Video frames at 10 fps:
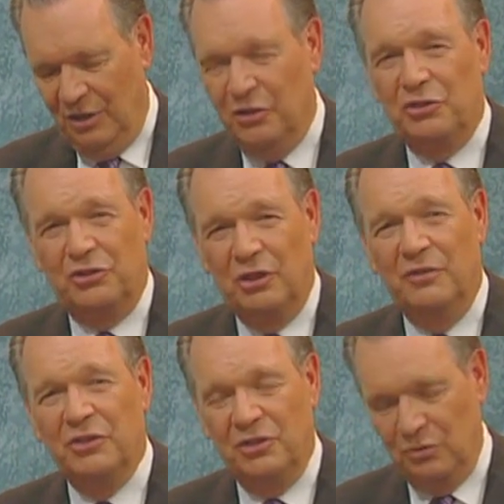the
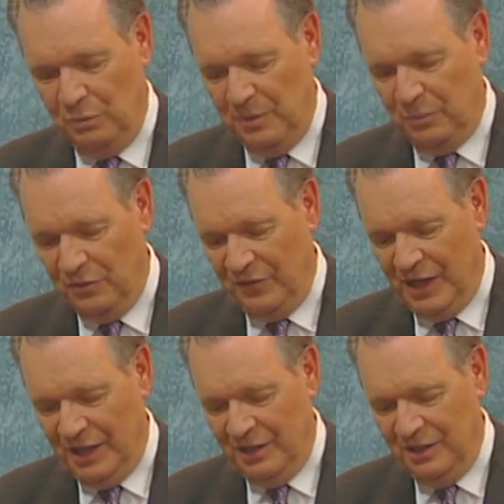services we
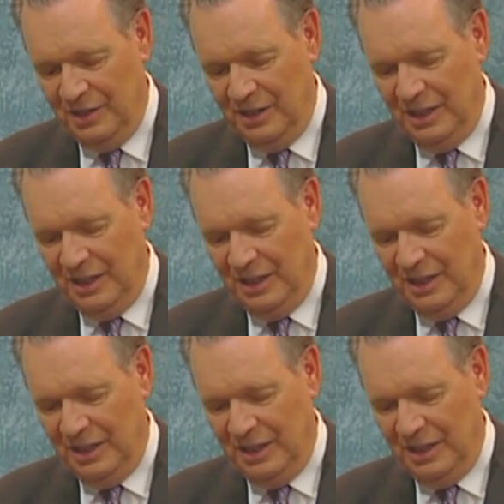provide